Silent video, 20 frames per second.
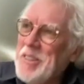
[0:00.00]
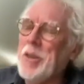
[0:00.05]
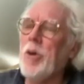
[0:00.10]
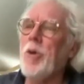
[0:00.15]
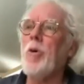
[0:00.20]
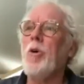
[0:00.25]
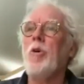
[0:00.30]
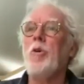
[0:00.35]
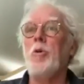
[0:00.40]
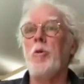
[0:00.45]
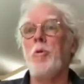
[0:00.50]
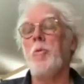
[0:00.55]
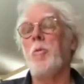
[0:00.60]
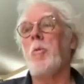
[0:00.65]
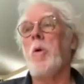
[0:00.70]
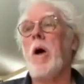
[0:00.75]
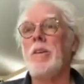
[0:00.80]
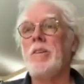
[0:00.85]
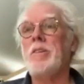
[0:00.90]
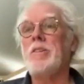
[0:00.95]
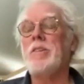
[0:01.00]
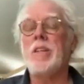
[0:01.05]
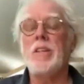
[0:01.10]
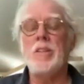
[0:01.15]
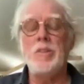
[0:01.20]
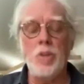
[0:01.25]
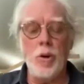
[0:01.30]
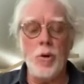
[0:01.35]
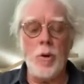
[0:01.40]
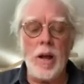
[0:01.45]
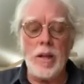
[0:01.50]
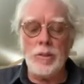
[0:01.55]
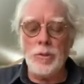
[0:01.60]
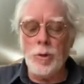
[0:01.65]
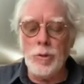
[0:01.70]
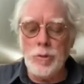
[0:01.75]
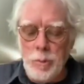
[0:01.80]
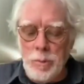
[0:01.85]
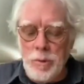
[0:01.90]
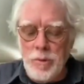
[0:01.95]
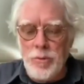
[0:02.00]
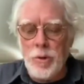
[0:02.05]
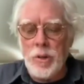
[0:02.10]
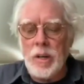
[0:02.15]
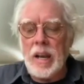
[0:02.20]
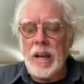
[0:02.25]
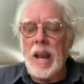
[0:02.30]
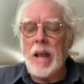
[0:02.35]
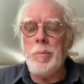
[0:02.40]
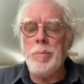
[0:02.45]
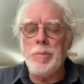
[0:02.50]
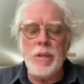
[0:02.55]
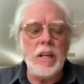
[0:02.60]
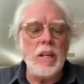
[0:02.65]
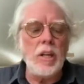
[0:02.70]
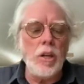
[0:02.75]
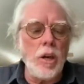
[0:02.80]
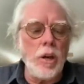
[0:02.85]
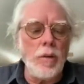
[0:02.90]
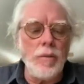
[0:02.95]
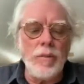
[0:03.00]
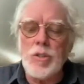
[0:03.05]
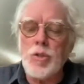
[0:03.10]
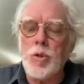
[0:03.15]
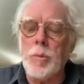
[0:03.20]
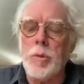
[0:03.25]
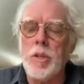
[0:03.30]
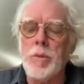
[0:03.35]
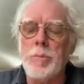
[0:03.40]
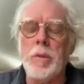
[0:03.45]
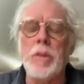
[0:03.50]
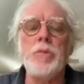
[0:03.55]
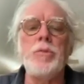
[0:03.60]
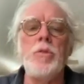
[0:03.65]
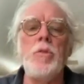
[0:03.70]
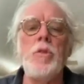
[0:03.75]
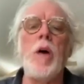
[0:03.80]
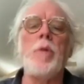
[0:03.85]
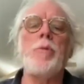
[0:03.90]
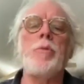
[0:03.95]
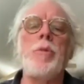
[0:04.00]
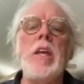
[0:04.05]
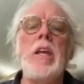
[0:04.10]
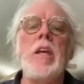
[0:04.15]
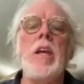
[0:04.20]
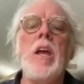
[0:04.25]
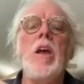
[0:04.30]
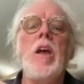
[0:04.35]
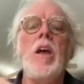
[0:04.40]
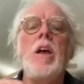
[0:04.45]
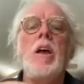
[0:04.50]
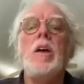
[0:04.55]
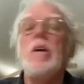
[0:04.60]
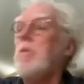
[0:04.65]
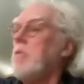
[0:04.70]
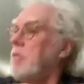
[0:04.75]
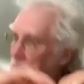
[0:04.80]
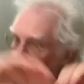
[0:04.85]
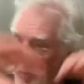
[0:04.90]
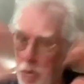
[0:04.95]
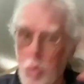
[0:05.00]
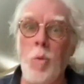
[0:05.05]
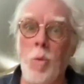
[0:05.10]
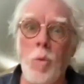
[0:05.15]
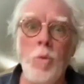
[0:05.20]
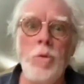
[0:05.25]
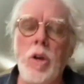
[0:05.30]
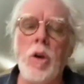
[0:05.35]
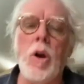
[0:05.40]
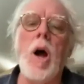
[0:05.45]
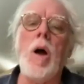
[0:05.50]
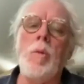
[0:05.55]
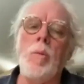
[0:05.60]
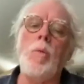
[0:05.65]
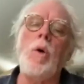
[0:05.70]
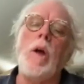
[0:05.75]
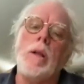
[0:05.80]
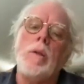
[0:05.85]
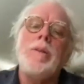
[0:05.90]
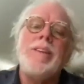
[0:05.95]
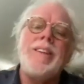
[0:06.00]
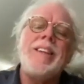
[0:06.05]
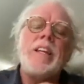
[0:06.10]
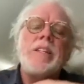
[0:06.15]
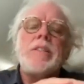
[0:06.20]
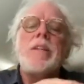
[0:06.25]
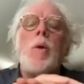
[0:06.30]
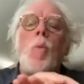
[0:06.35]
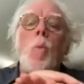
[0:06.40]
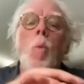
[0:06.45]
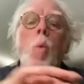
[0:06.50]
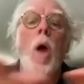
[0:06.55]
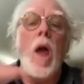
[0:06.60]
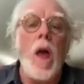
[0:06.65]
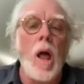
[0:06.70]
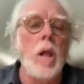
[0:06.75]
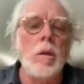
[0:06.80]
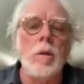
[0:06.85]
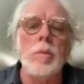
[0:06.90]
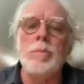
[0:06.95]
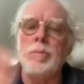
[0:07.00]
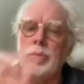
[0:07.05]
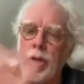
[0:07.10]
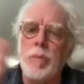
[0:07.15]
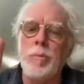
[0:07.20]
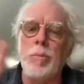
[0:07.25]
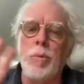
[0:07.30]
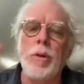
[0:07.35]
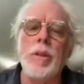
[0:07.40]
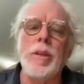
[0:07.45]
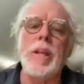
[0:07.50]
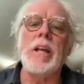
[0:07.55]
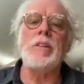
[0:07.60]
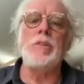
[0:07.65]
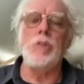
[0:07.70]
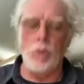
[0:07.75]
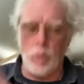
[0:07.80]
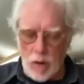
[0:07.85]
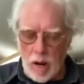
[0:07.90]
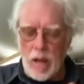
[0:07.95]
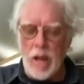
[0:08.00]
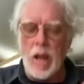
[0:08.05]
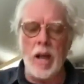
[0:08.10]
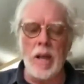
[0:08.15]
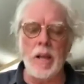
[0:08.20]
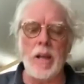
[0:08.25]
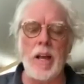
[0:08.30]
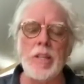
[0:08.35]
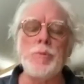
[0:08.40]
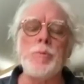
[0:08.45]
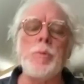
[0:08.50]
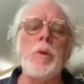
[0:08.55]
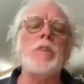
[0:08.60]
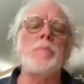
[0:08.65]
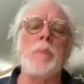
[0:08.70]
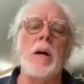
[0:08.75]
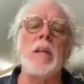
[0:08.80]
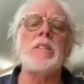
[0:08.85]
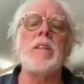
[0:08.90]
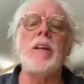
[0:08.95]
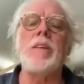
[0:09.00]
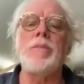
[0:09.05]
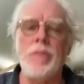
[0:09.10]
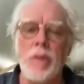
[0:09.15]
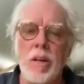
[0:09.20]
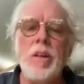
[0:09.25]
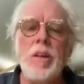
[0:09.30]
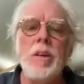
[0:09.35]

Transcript: you know, uh, you know, I told you before that I play a lot of instruments, but nothing, you know, uh, well, let's say well, not more than that. You know, I, I express myself